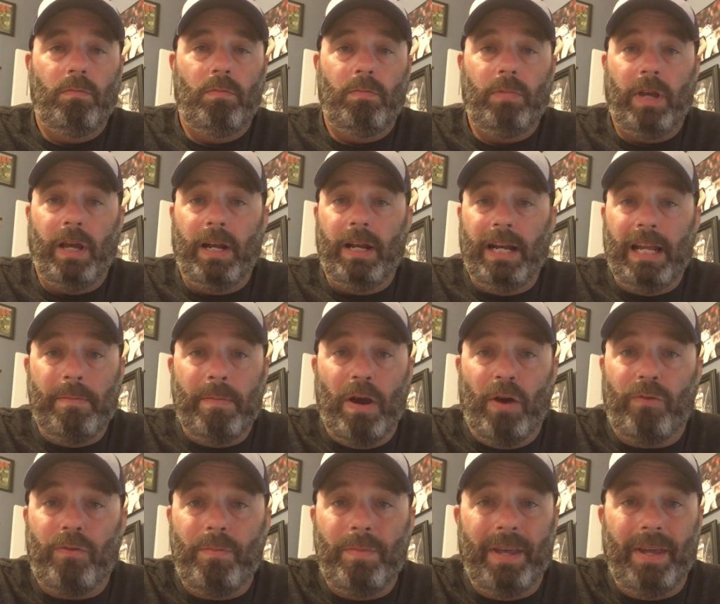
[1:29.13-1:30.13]
get an email
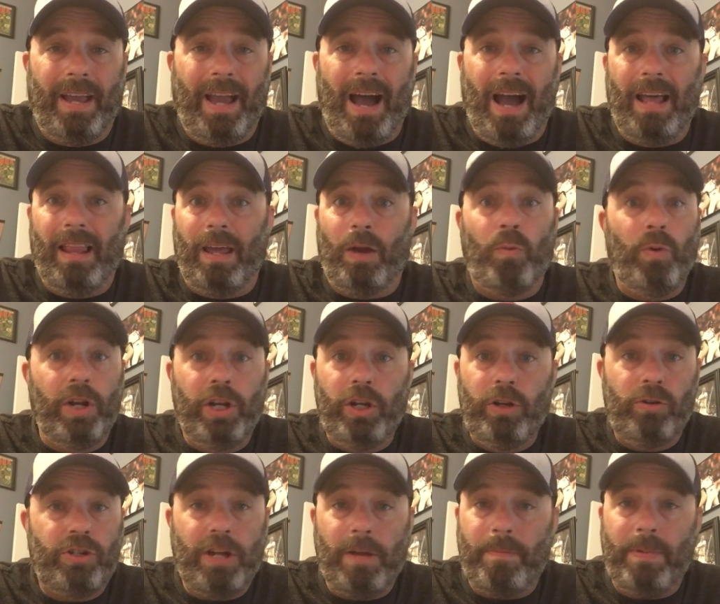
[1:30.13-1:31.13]
from the guy like, when are you
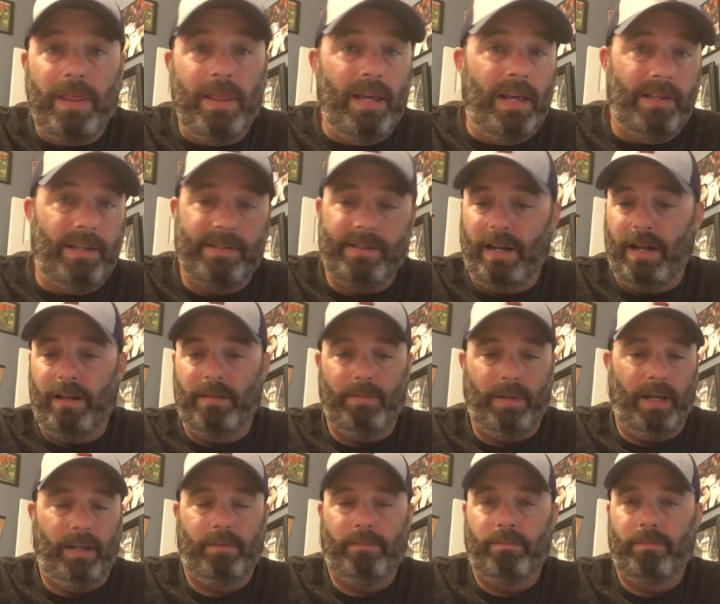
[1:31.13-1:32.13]
shipping this? And I'm
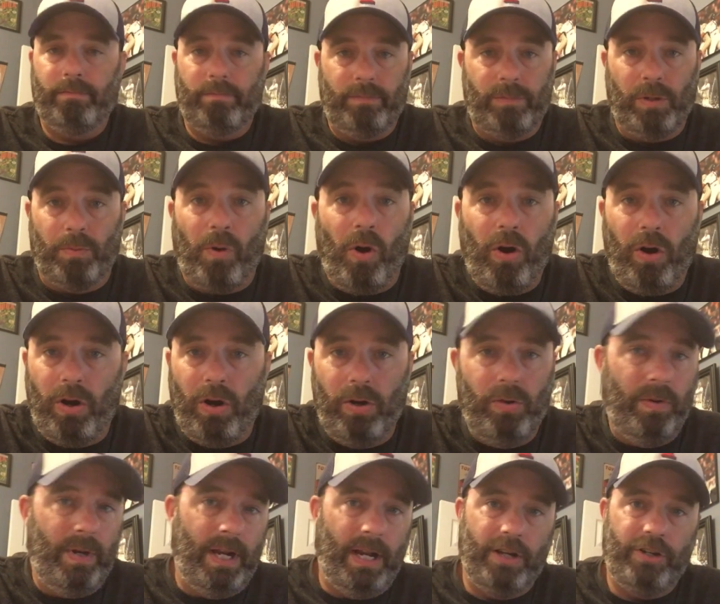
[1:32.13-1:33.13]
like,
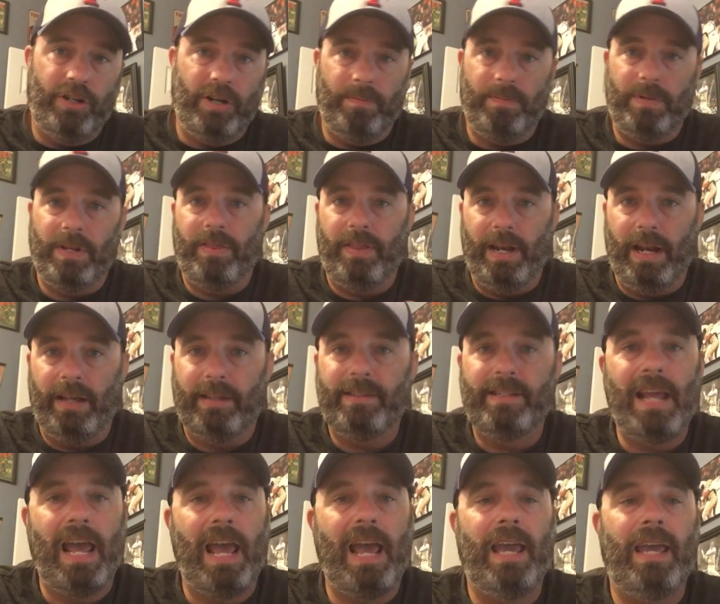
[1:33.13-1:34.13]
tomorrow. And I shipped it the next
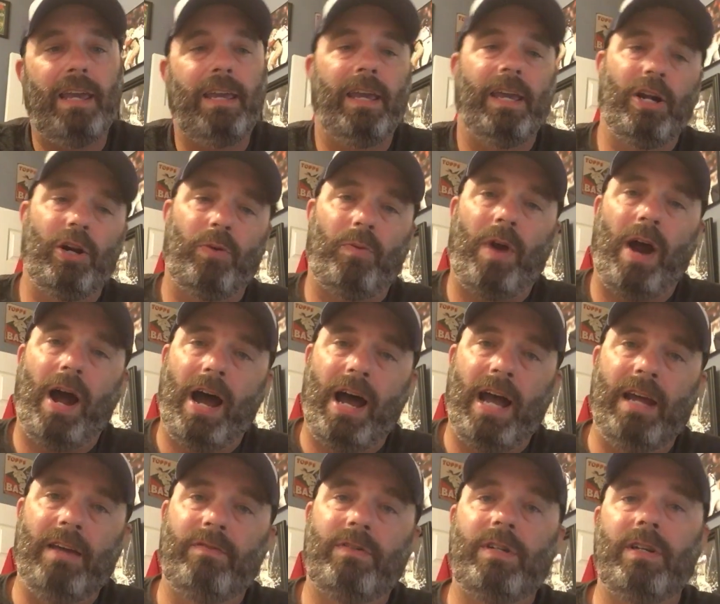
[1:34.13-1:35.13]
day. It
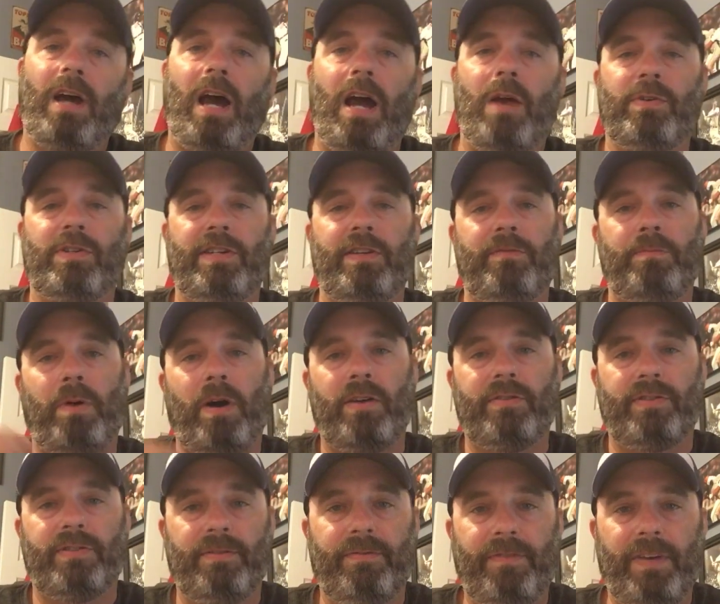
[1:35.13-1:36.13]
arrived. I received
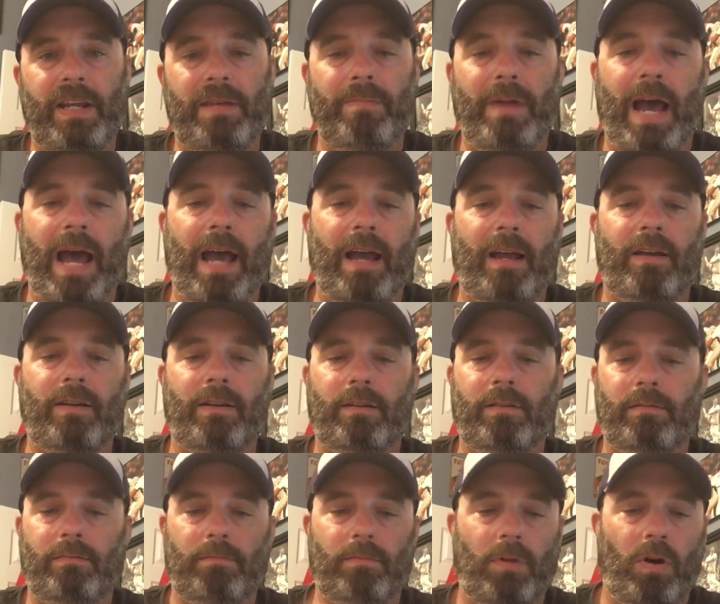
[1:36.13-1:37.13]
positive feedback.
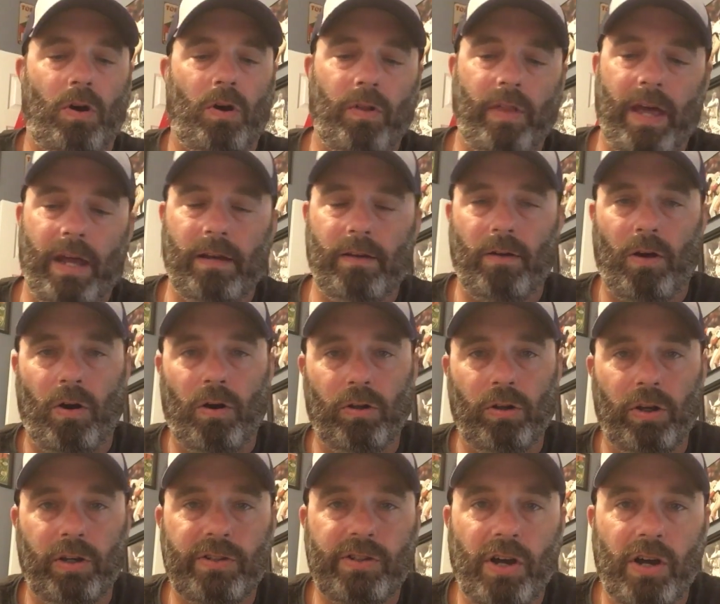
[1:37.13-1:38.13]
All that all
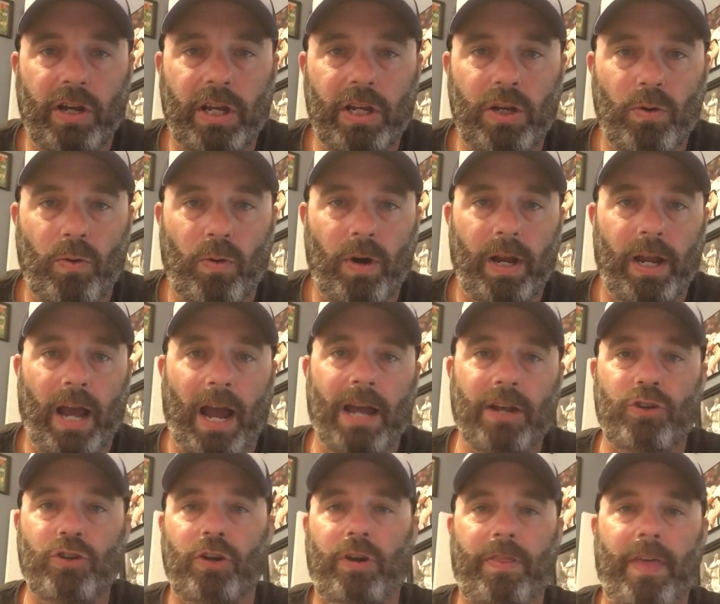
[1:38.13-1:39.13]
looks hunky dory. I
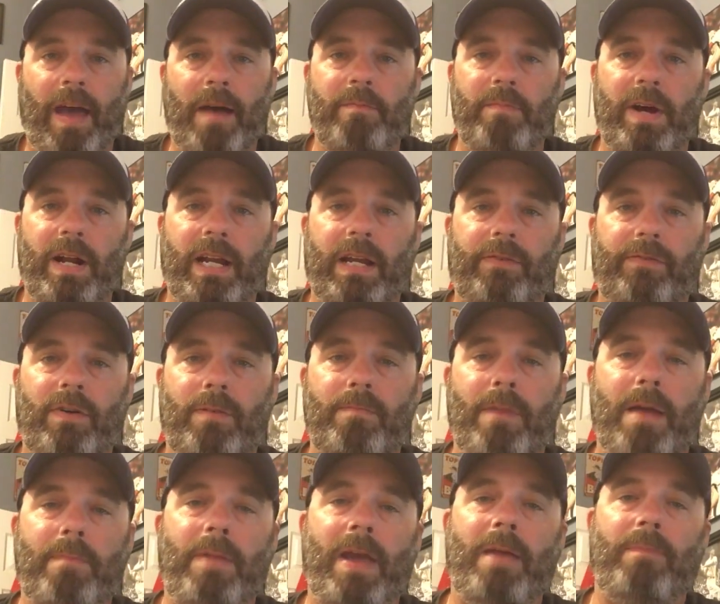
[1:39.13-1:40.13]
took that money from
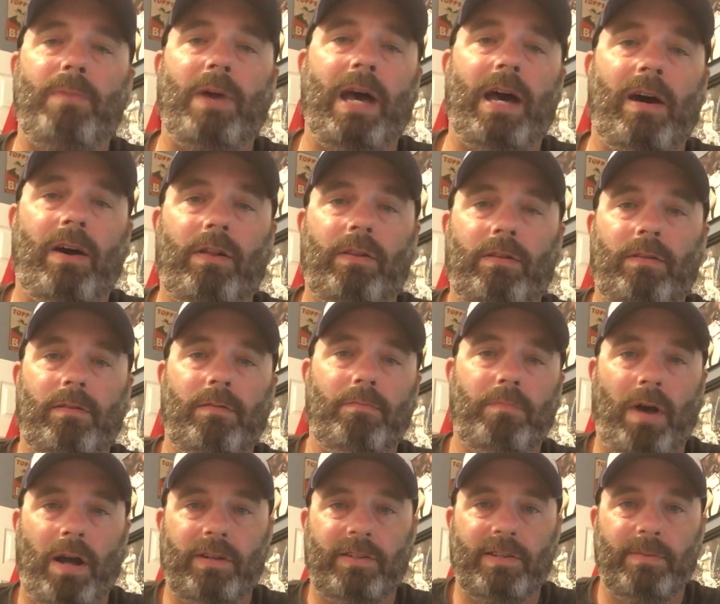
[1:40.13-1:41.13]
my PayPal,
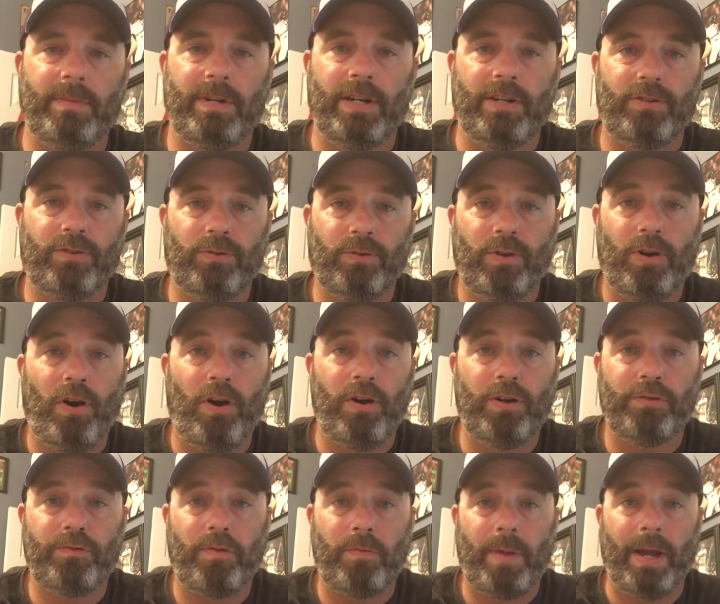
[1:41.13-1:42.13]
bought some additional
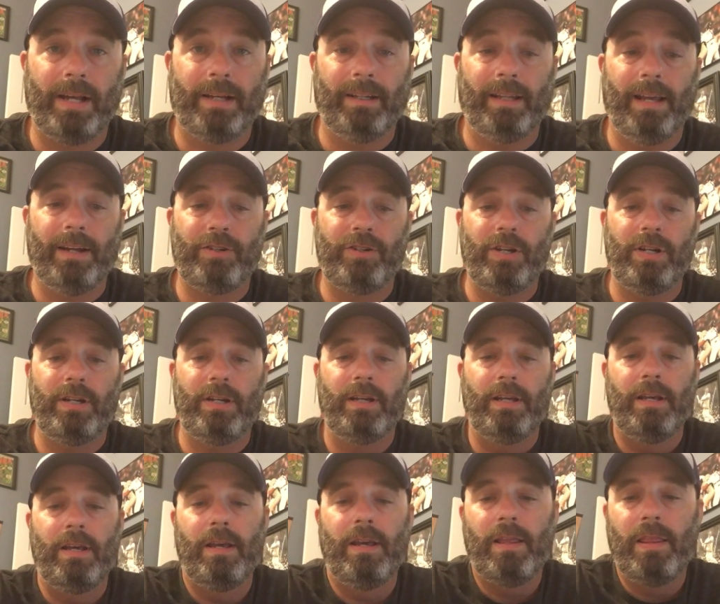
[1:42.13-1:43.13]
cards for my collection
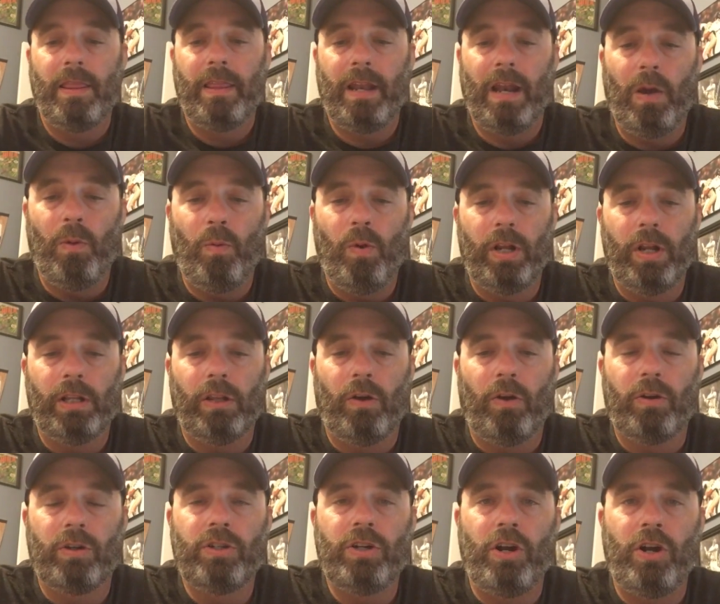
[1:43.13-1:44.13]
that I wanted
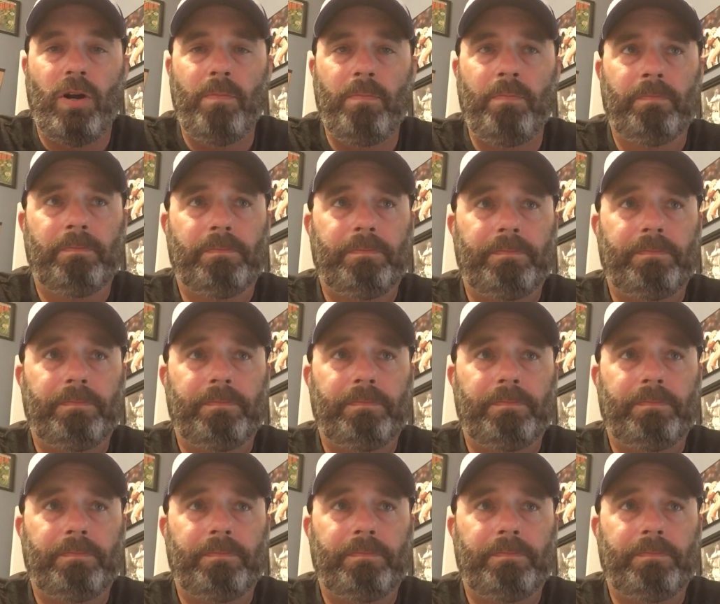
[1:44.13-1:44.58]
long term,